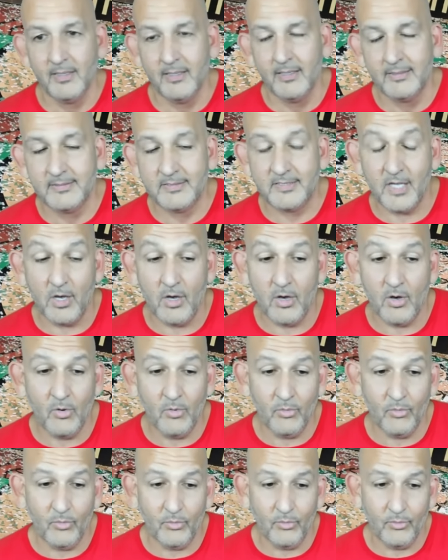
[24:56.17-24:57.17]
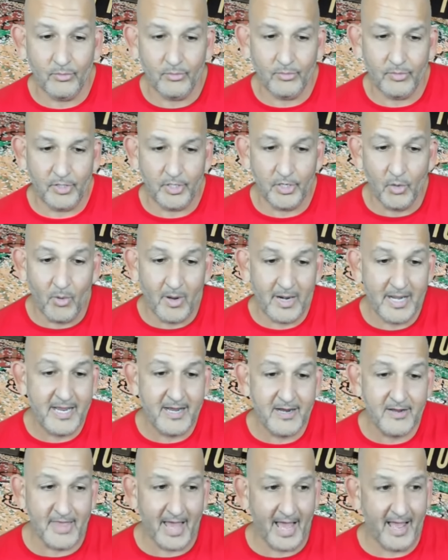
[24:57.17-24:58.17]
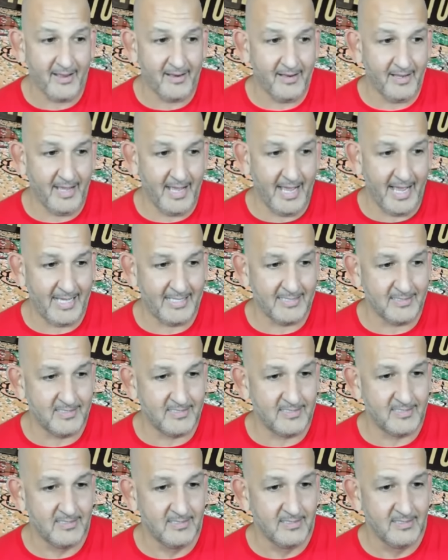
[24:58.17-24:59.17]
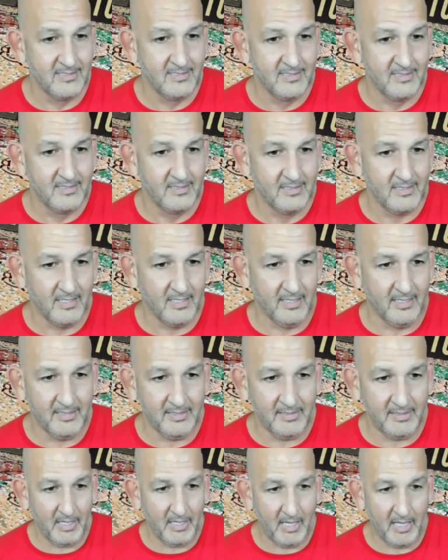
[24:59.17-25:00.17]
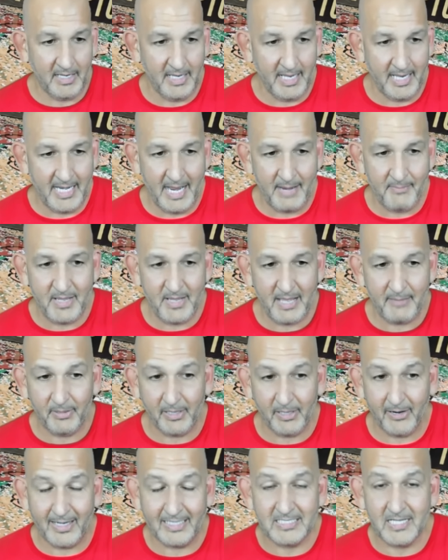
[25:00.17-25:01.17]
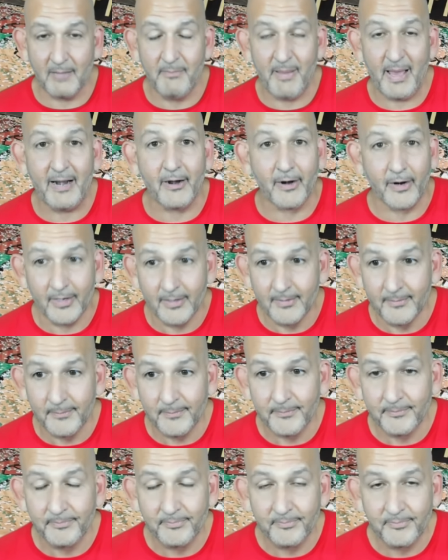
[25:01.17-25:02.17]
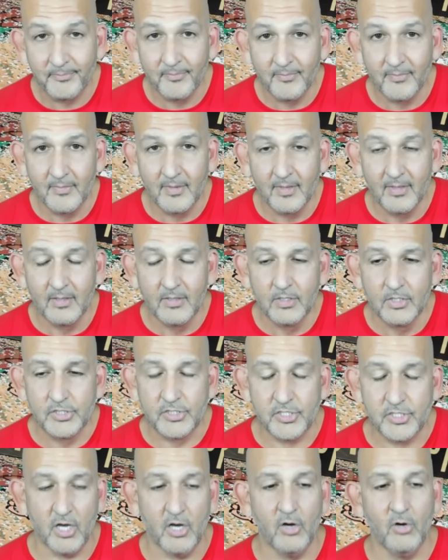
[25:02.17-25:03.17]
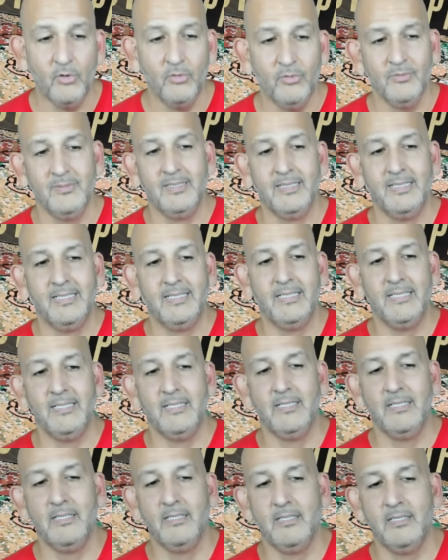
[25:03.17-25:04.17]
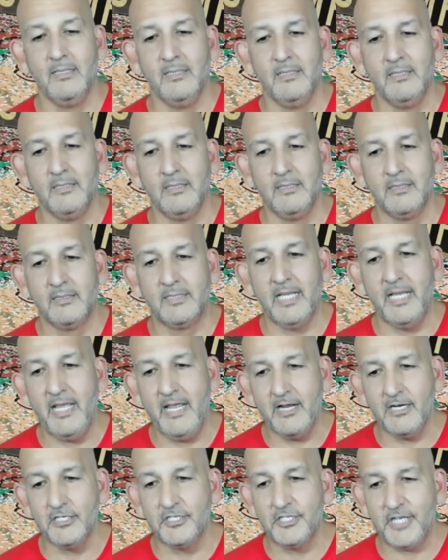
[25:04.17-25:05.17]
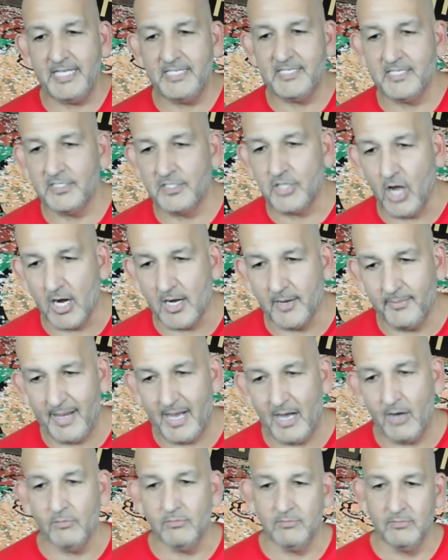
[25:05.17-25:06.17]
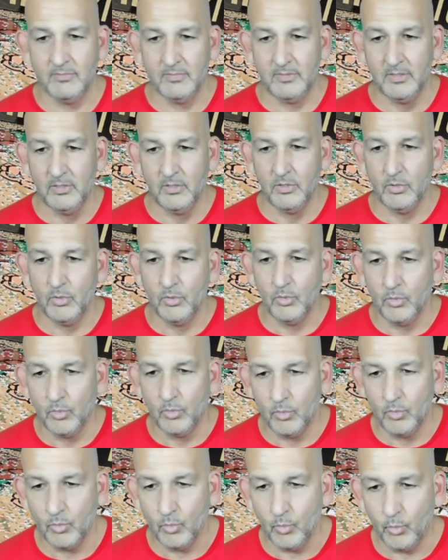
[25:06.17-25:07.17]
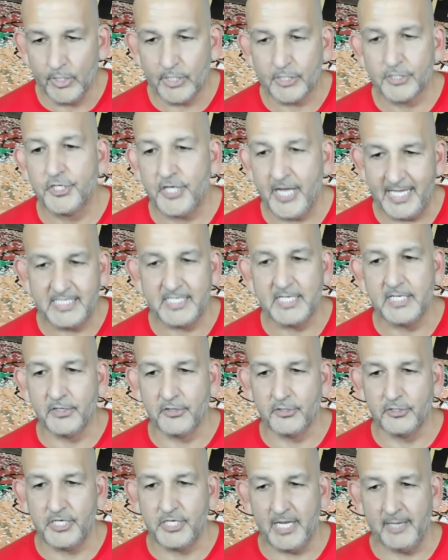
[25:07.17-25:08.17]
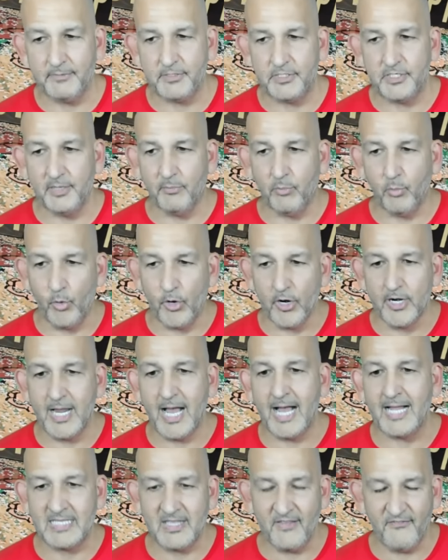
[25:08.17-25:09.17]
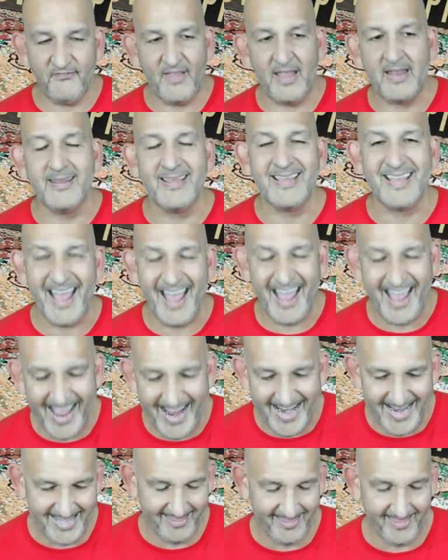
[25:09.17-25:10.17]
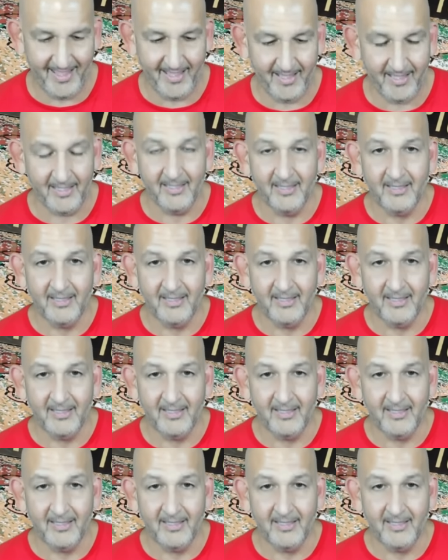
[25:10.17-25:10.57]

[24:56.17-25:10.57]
So you don't want to hear that as uh, an NBA player, as a competitor. So to hear Jayson talk about we're chasing another championship, we're not defending anything.